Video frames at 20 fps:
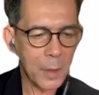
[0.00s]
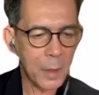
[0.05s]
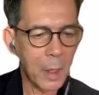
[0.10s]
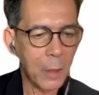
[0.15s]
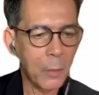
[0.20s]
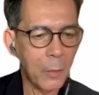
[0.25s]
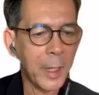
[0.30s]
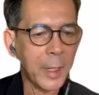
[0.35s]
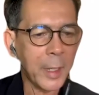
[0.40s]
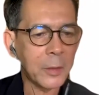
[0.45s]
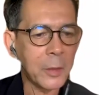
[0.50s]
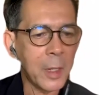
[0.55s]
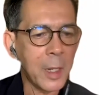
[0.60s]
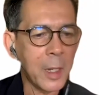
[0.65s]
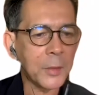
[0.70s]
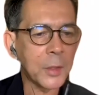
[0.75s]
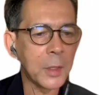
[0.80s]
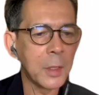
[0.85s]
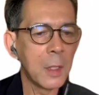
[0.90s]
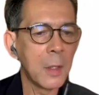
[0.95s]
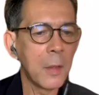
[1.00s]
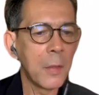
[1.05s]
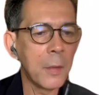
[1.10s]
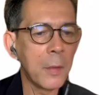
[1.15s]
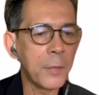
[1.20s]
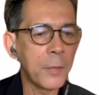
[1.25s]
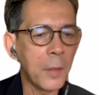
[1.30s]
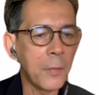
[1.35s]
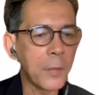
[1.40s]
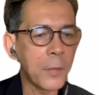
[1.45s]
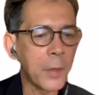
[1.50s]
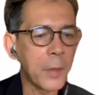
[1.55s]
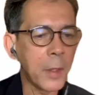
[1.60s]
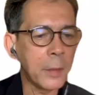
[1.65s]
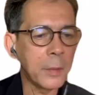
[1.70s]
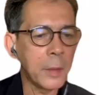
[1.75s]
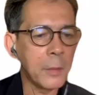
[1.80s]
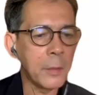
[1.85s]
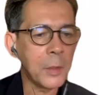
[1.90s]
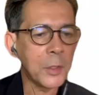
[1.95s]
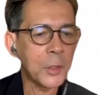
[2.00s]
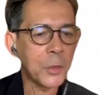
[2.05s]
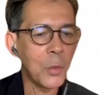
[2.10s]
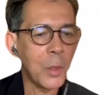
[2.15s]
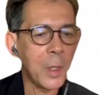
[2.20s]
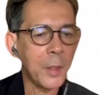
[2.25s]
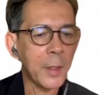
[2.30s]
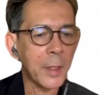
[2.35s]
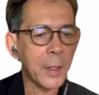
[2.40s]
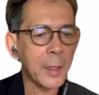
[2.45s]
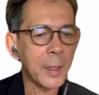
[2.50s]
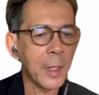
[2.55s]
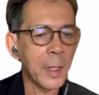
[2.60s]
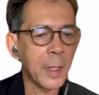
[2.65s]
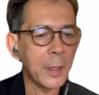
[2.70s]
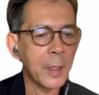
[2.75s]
I would like to ask, now there was one again,